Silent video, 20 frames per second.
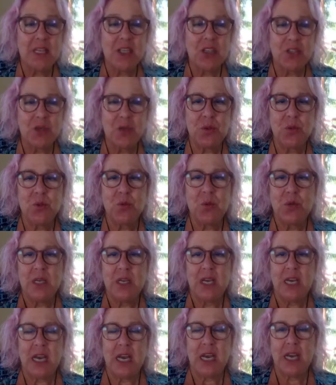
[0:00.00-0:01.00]
to
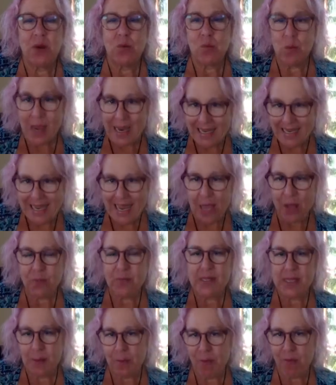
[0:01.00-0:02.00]
write down
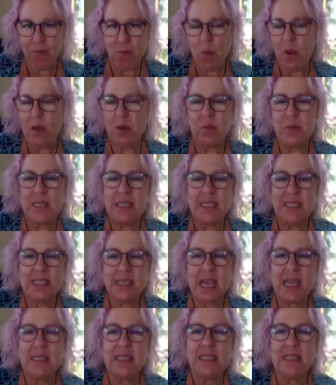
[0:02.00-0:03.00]
some of what we
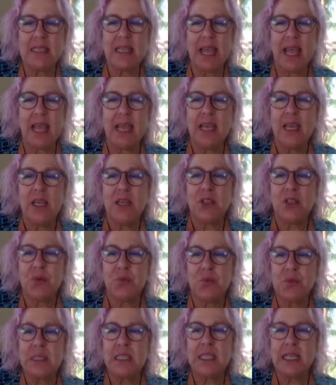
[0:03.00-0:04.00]
discussed today, to
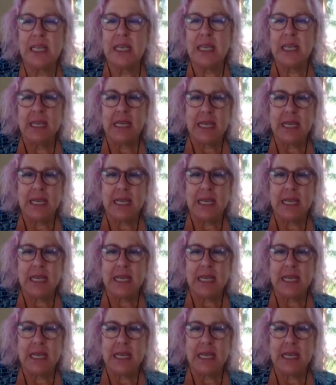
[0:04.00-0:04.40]
really